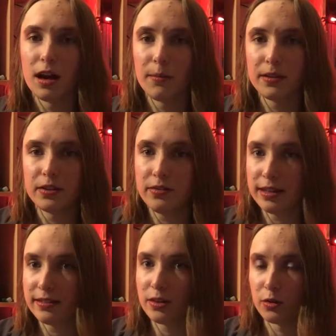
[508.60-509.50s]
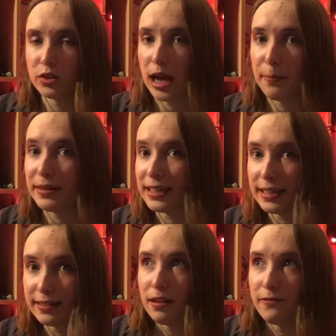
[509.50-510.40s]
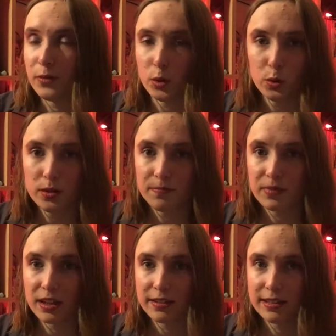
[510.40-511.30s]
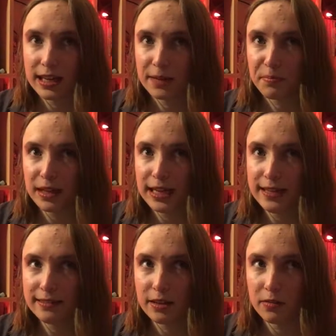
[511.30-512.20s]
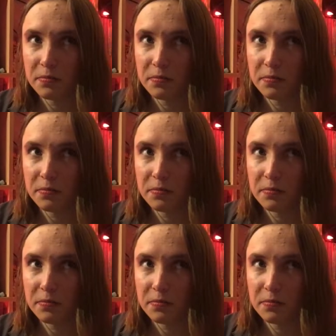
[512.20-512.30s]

They're these, you know, Japanese food stick thingies.